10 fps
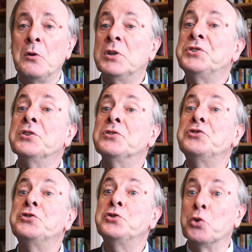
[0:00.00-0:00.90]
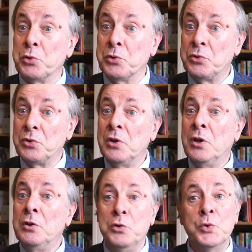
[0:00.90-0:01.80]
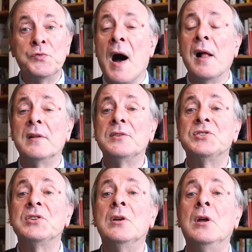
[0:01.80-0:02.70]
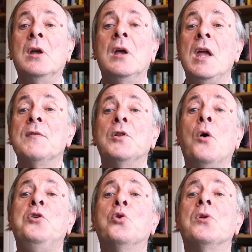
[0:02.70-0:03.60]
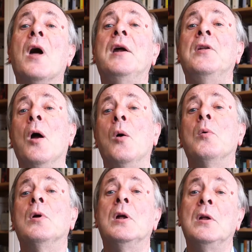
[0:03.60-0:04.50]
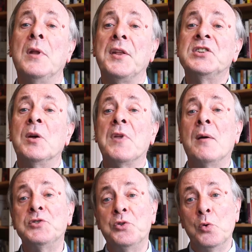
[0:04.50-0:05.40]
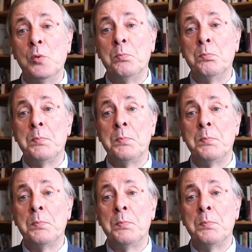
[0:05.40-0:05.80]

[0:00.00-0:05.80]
Christians shouldn't use violence even though you and I know that they sometimes do.